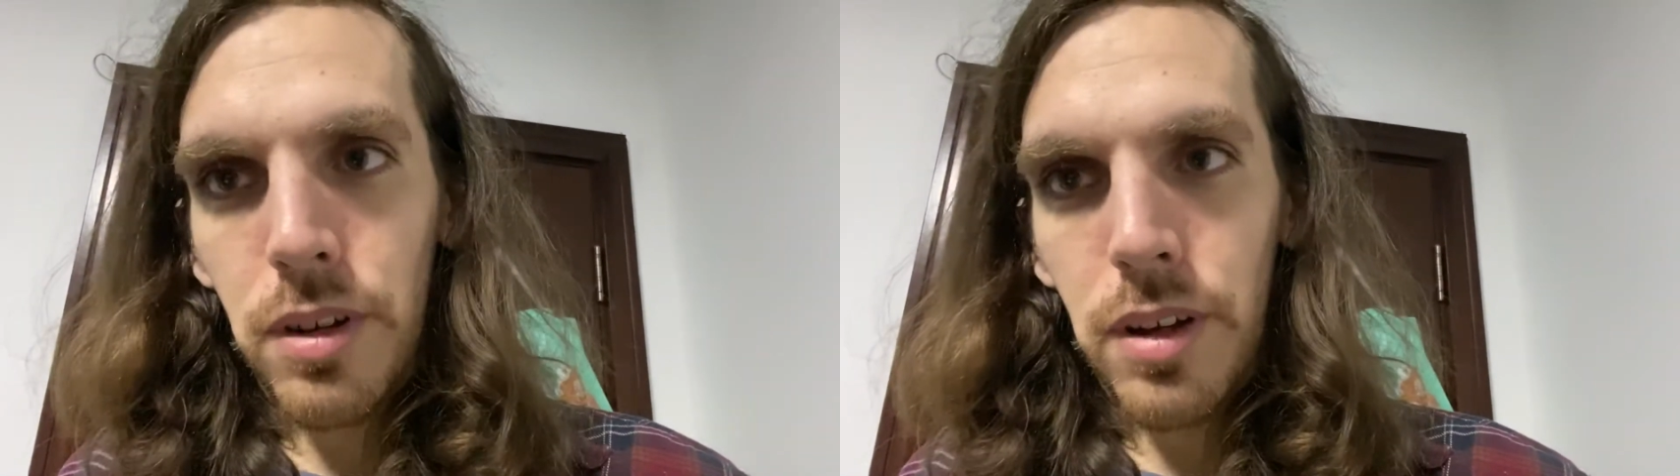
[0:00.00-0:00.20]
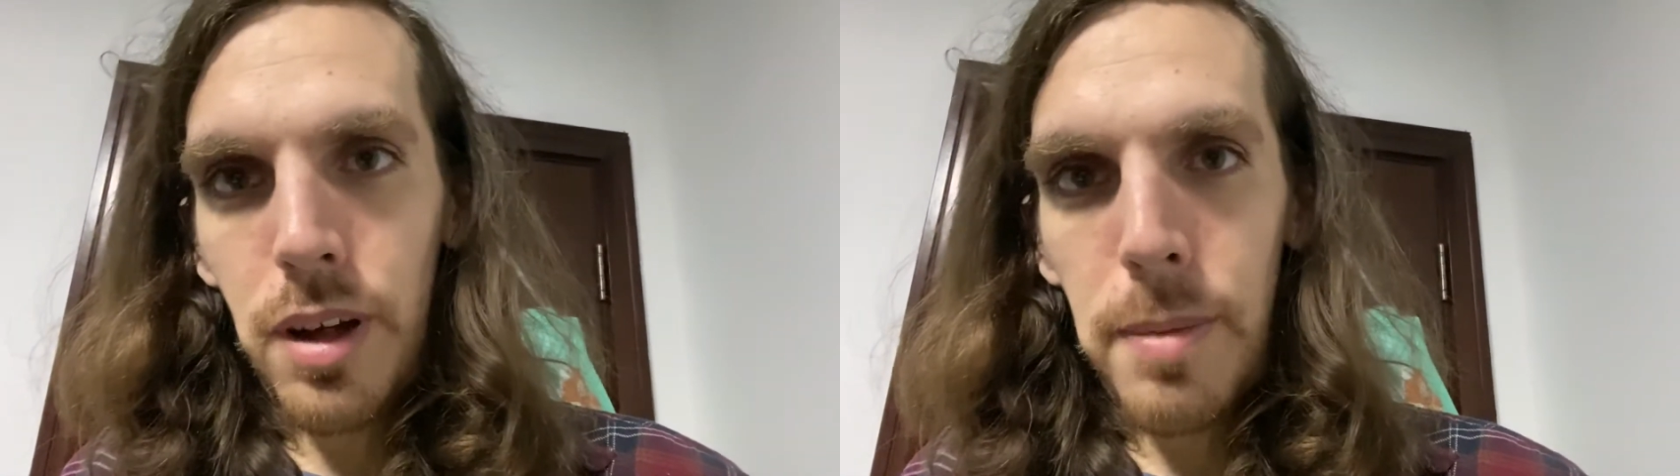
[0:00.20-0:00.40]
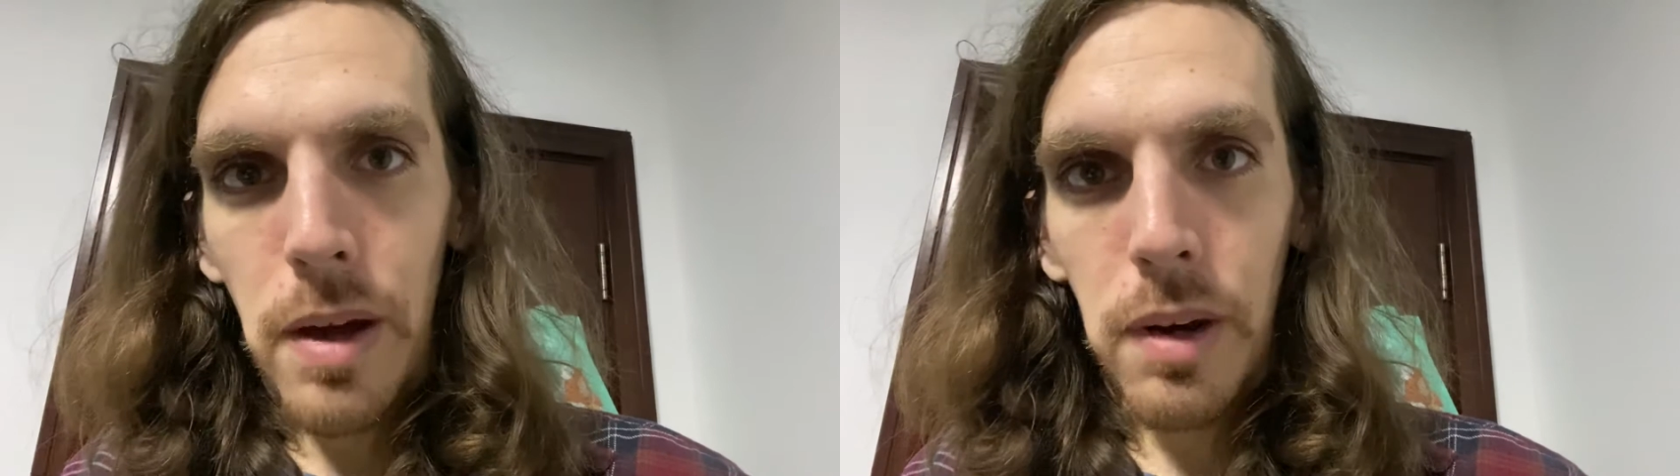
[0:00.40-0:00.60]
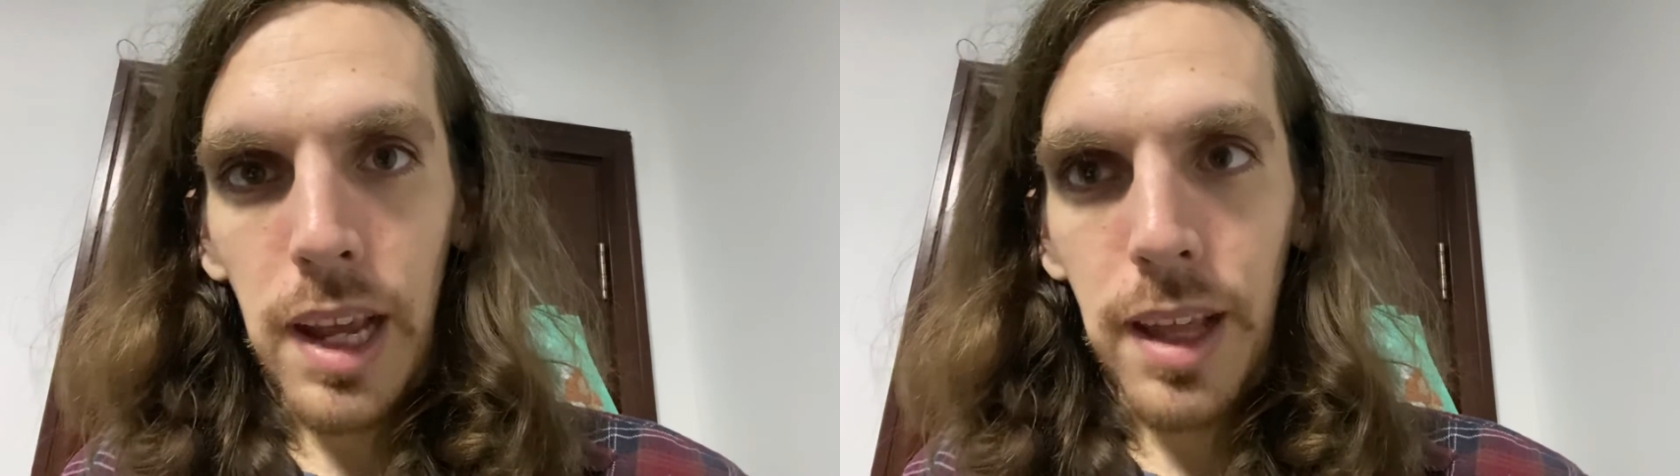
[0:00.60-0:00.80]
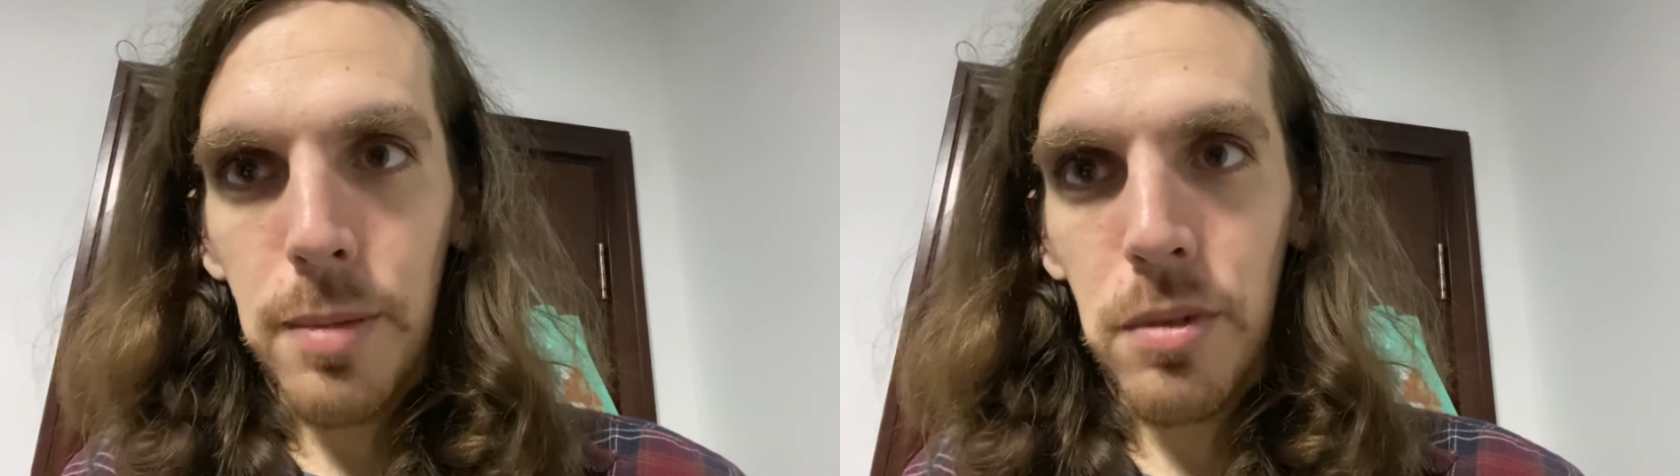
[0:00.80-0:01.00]
about
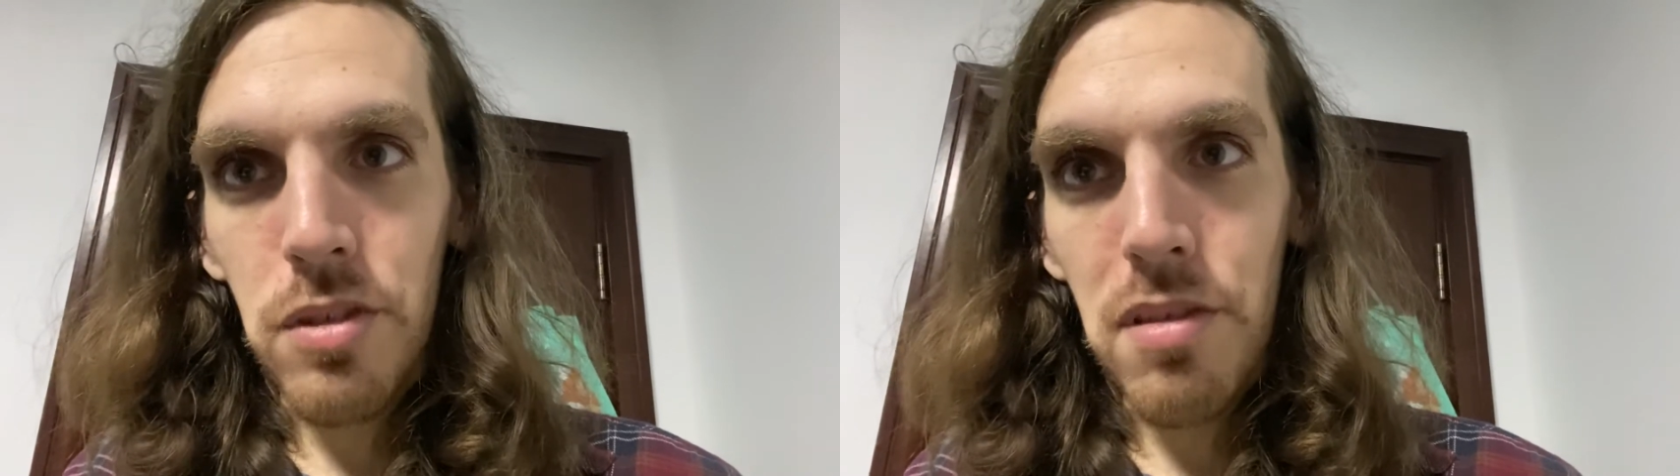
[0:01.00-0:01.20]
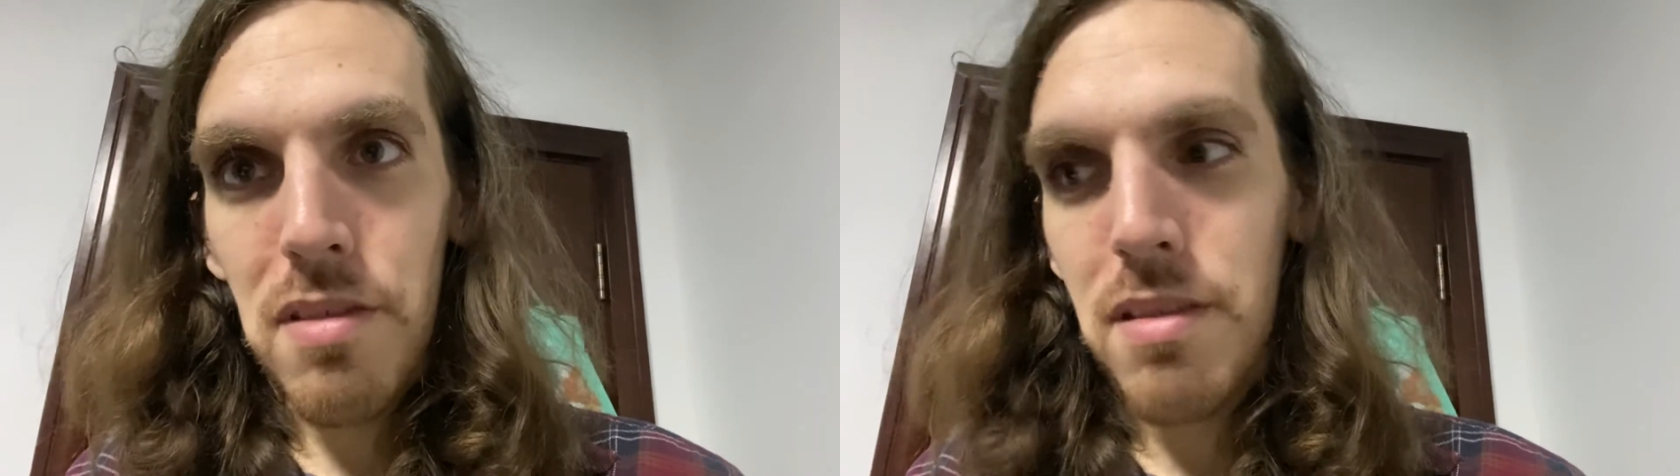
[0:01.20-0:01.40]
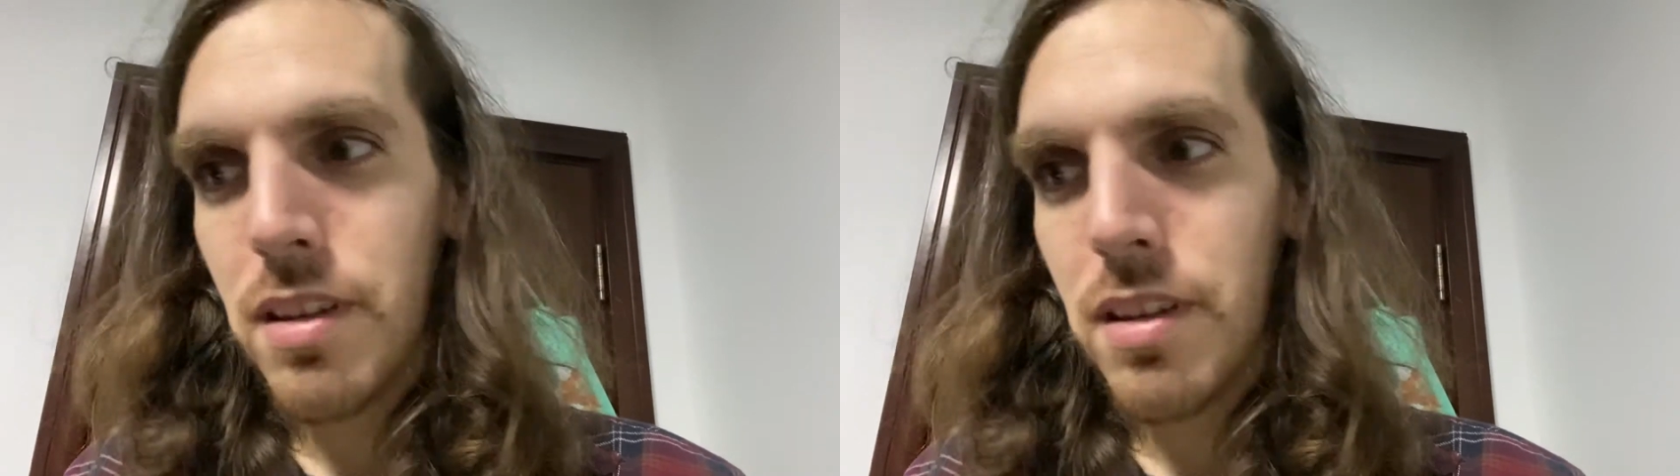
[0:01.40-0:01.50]
animals